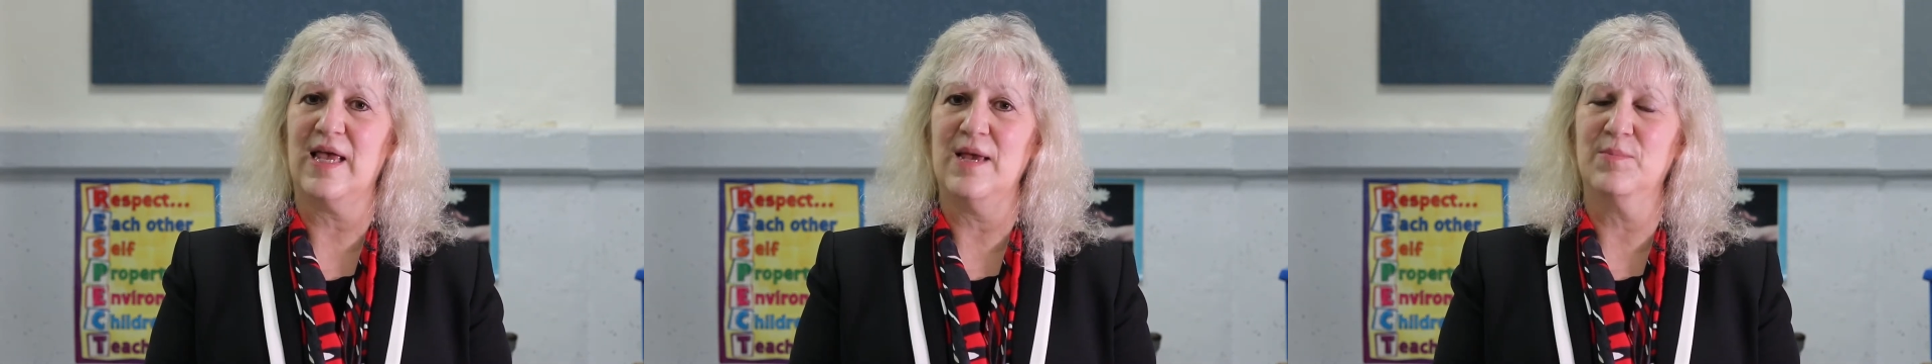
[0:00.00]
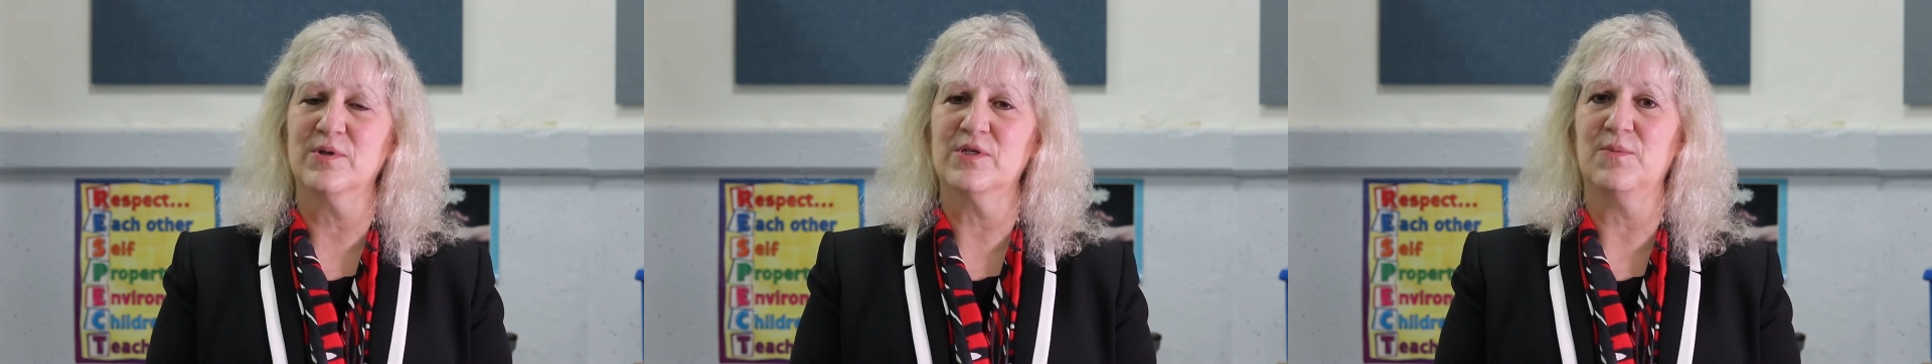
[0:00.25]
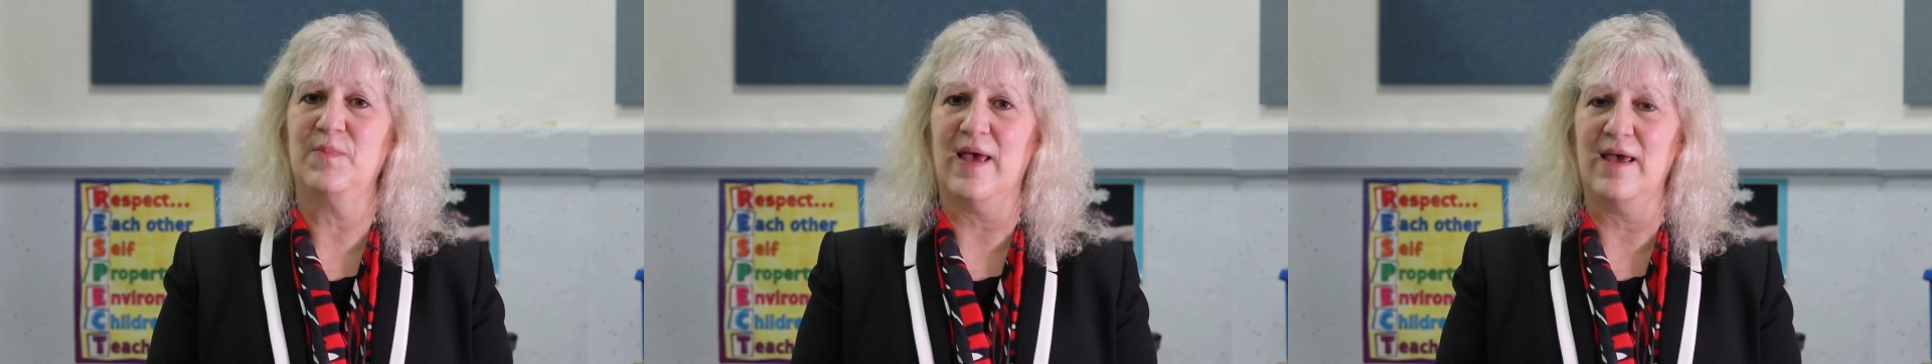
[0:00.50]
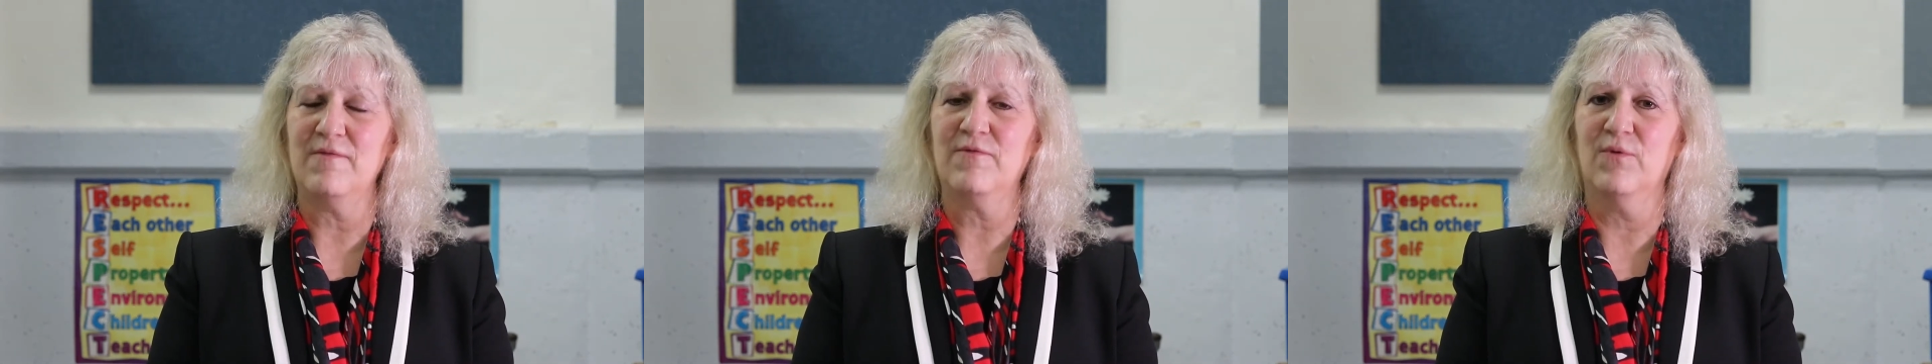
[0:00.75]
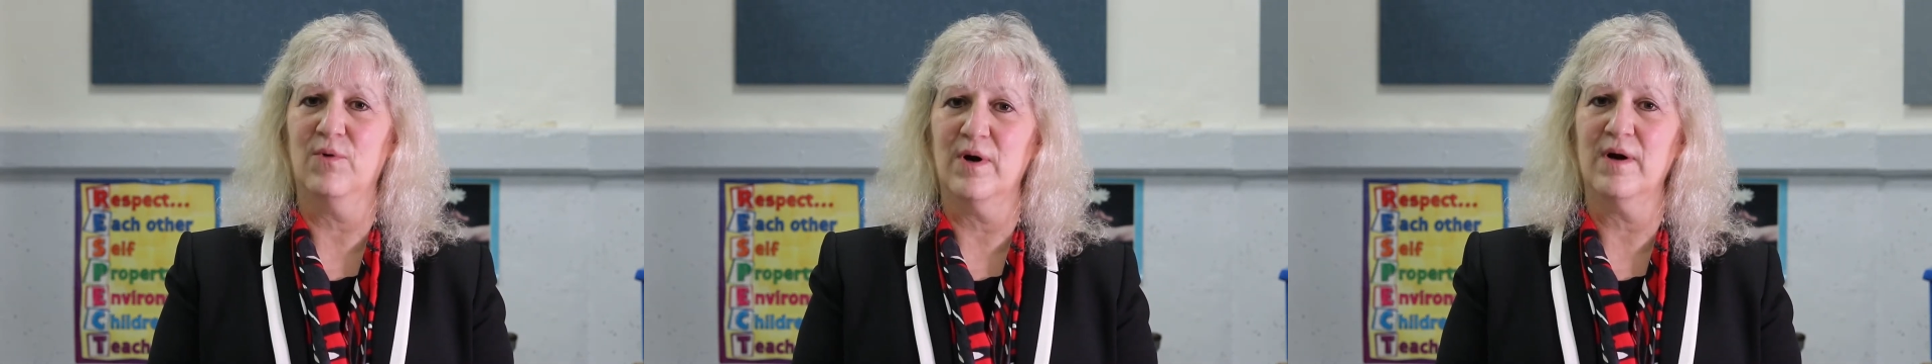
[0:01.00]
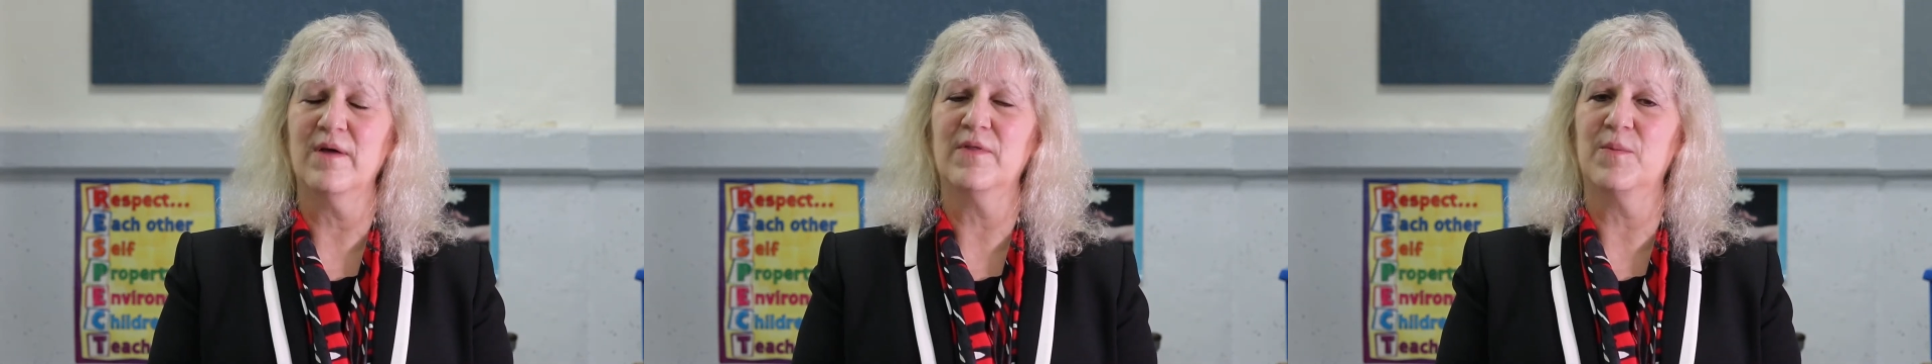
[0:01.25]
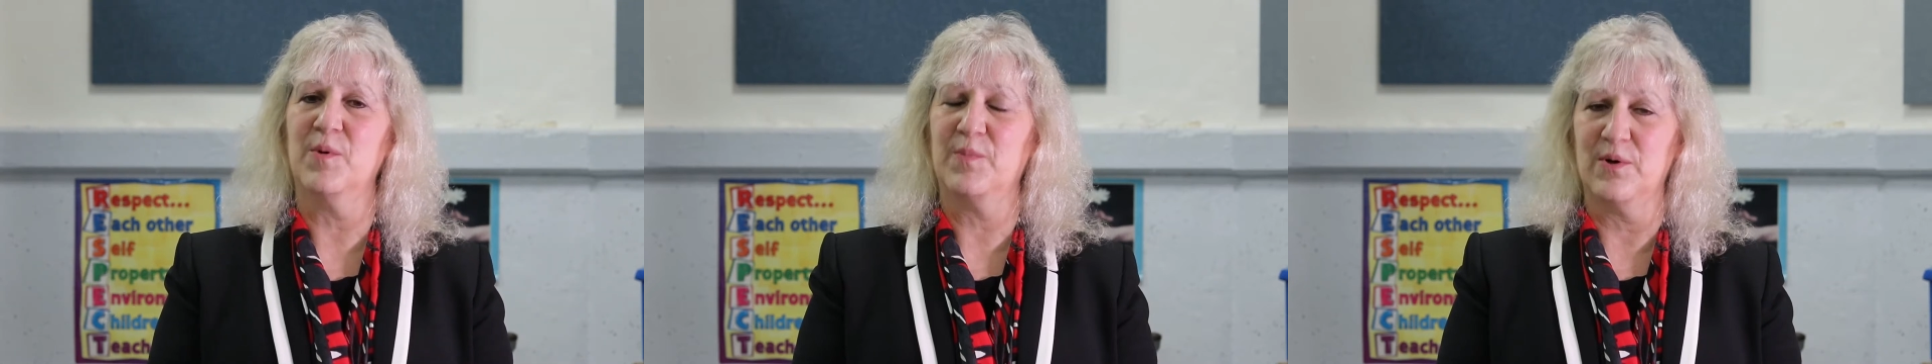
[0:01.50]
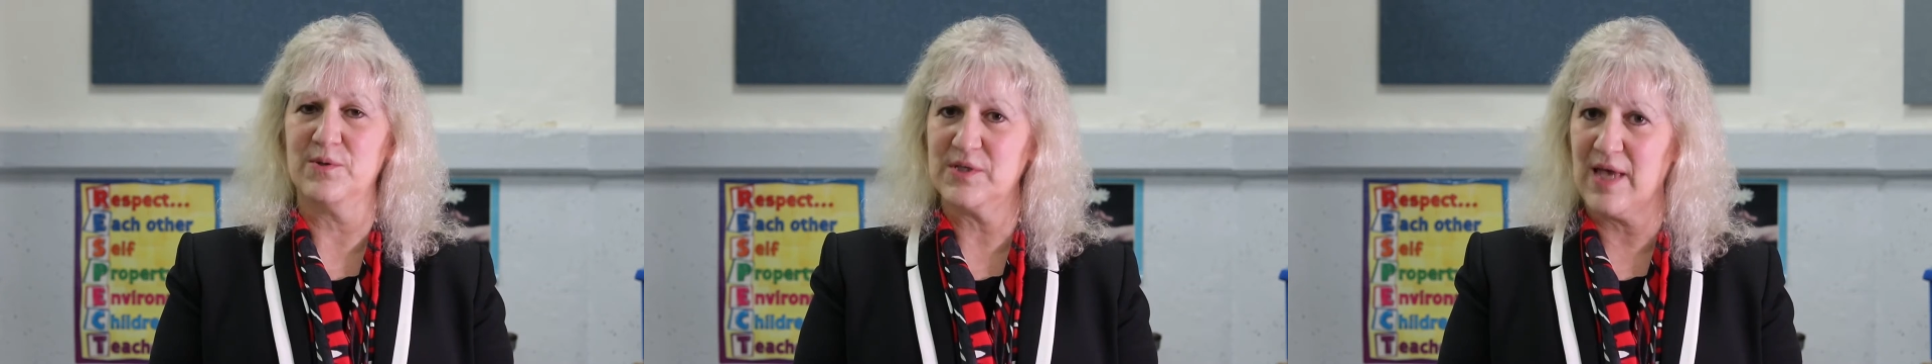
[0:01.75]
able to pay for the
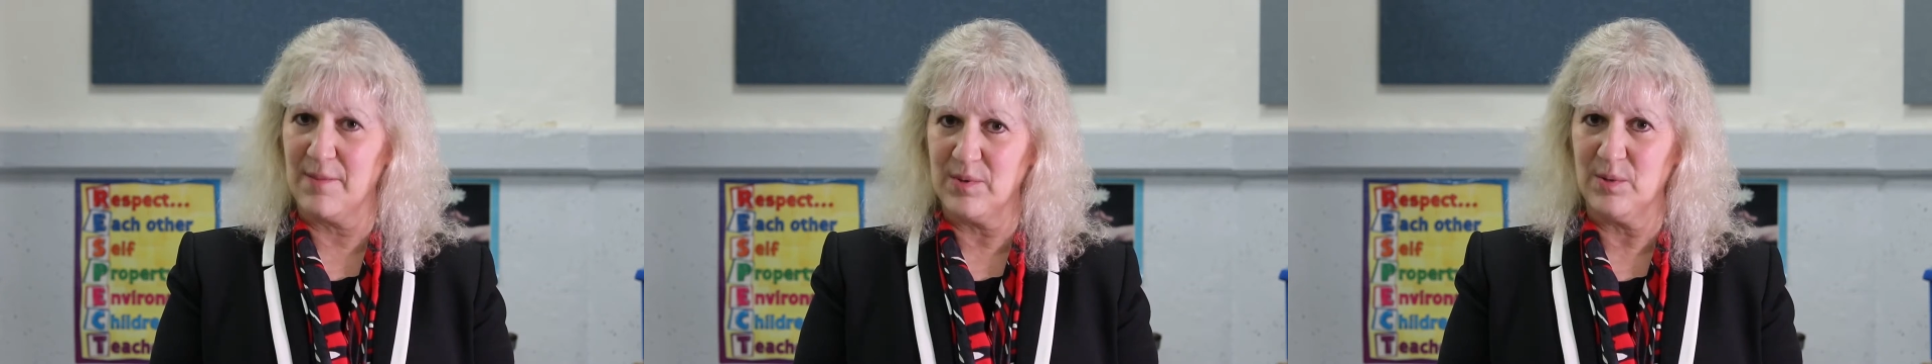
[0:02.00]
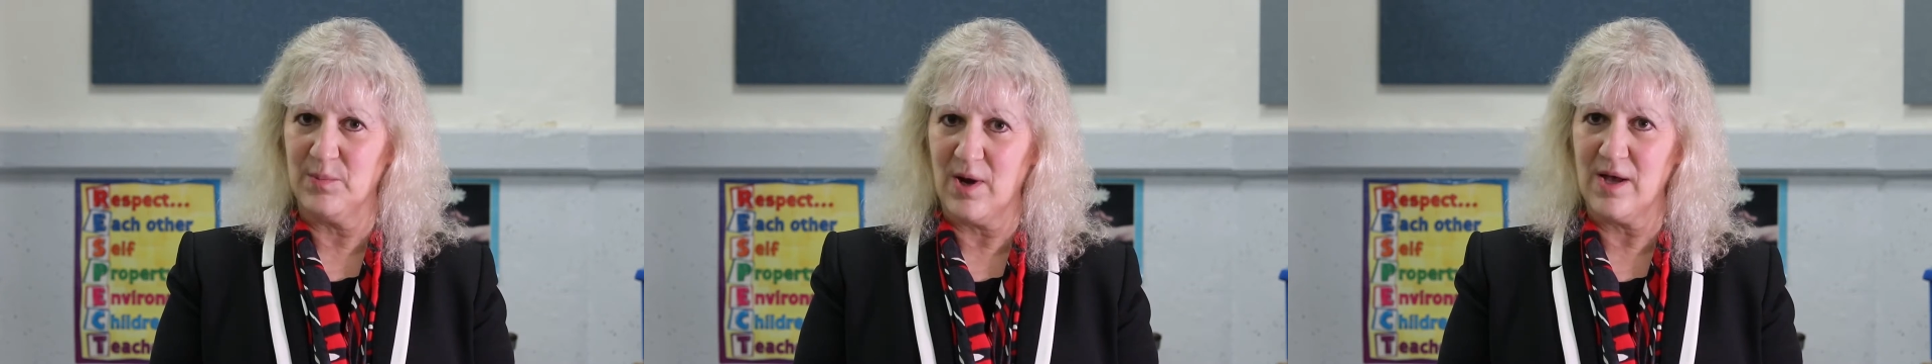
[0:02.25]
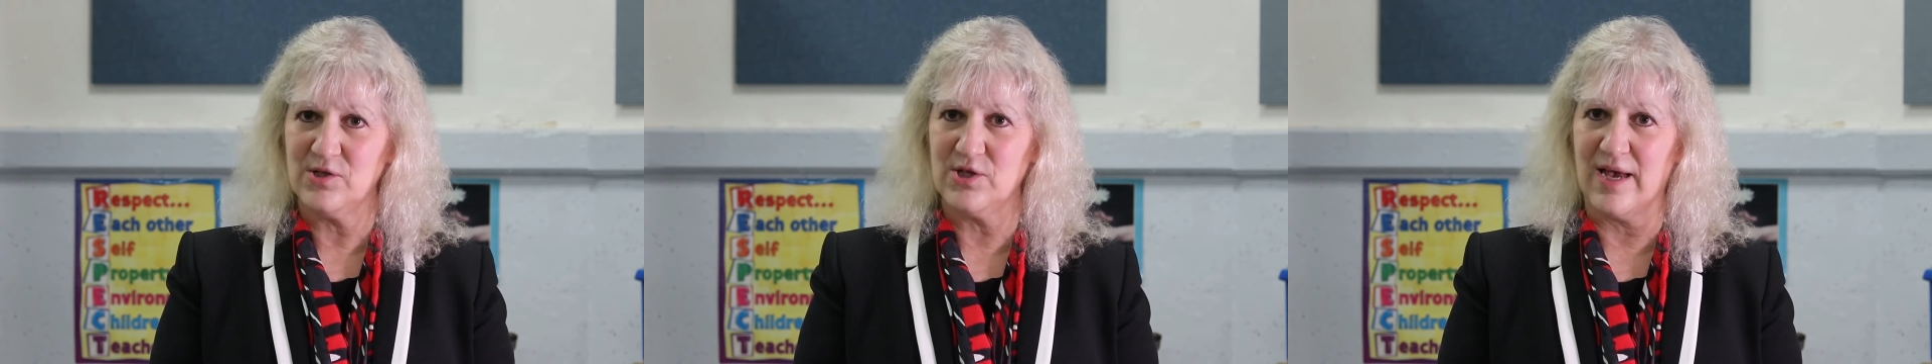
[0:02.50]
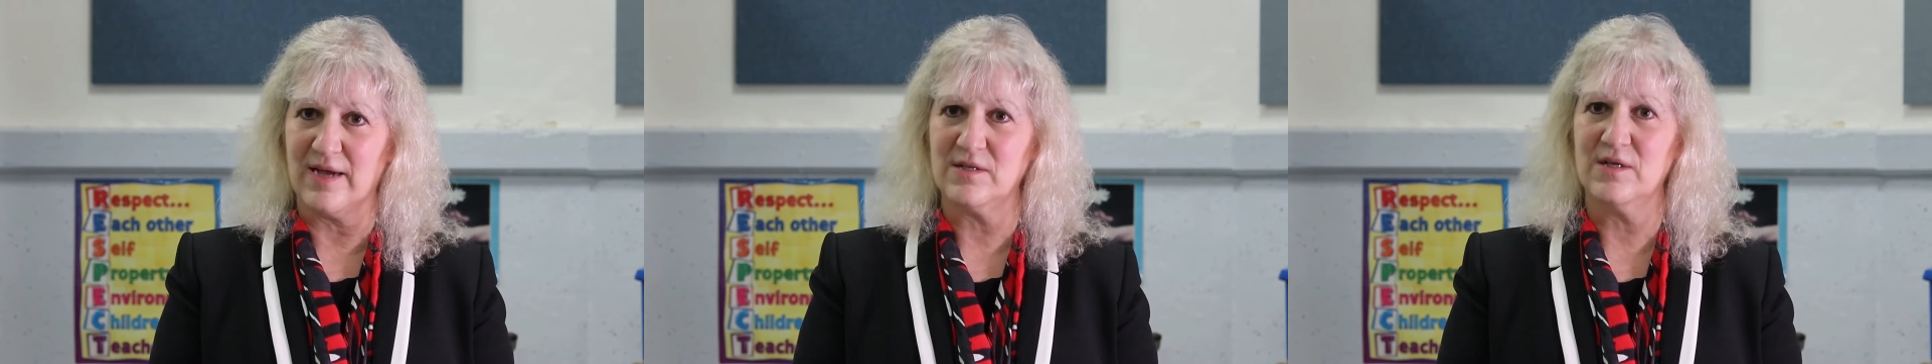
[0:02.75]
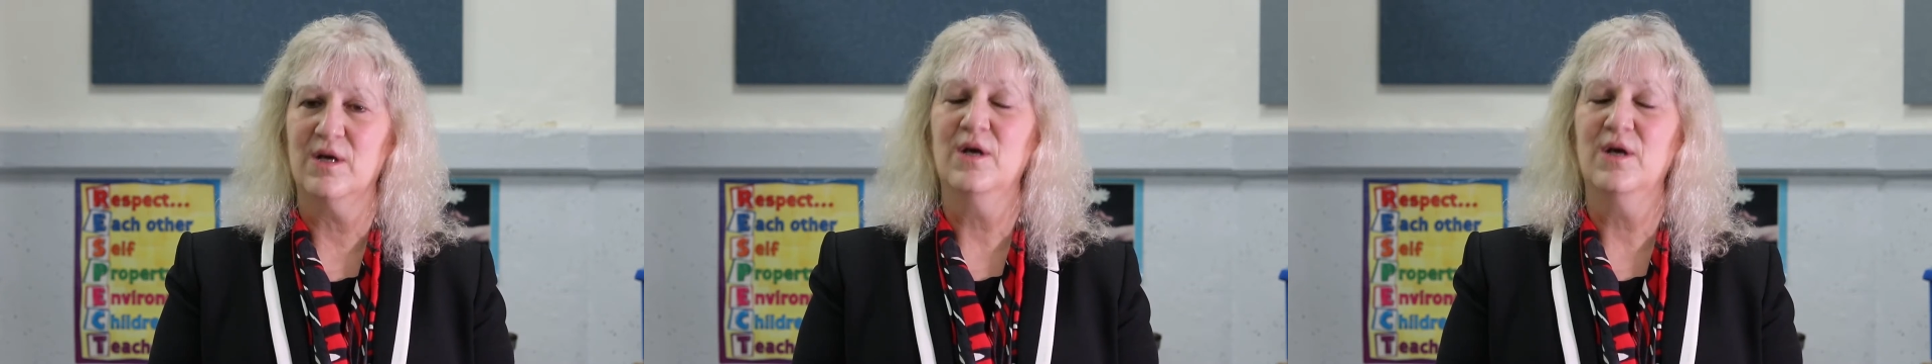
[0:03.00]
proposed capital project